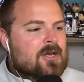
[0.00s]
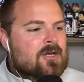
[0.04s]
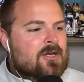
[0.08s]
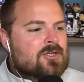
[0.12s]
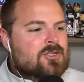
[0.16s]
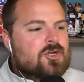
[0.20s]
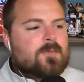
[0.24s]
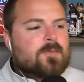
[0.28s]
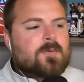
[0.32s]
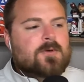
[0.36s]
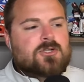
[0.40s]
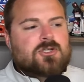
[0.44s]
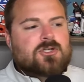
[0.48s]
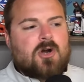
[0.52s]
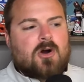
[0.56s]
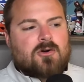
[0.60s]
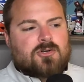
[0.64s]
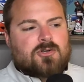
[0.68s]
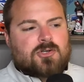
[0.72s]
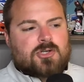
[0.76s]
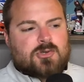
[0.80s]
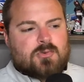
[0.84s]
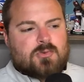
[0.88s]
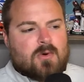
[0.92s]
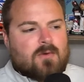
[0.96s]

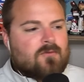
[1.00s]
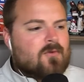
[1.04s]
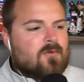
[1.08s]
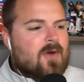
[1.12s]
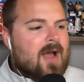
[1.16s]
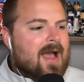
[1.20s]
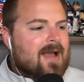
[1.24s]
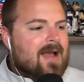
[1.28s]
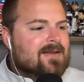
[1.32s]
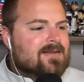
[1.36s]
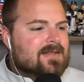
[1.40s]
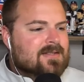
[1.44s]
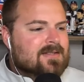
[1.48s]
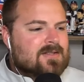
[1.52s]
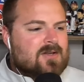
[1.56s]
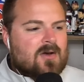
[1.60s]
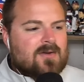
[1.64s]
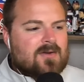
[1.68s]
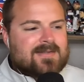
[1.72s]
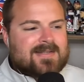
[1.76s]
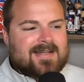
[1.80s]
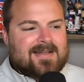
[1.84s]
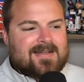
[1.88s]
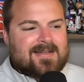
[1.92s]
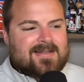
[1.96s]
Superchargers, roof racks,
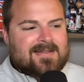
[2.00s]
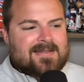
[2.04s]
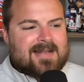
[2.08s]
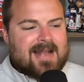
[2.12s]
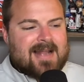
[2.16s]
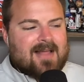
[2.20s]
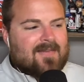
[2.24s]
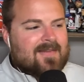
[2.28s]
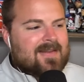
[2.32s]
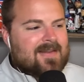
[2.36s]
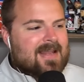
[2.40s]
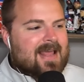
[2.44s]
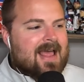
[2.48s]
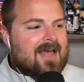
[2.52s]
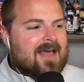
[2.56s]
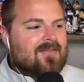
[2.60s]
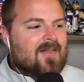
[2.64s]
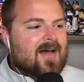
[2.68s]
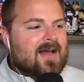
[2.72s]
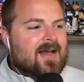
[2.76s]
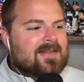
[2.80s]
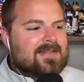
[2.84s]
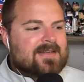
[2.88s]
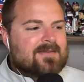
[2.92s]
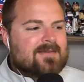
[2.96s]
exhaust kits, LED
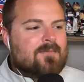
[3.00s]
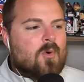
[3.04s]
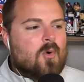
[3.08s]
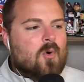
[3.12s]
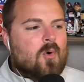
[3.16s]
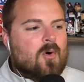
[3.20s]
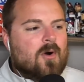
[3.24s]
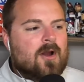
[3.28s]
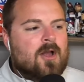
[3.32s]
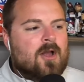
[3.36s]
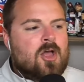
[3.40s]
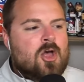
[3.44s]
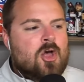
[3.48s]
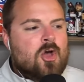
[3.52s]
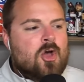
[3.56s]
headlights, and more.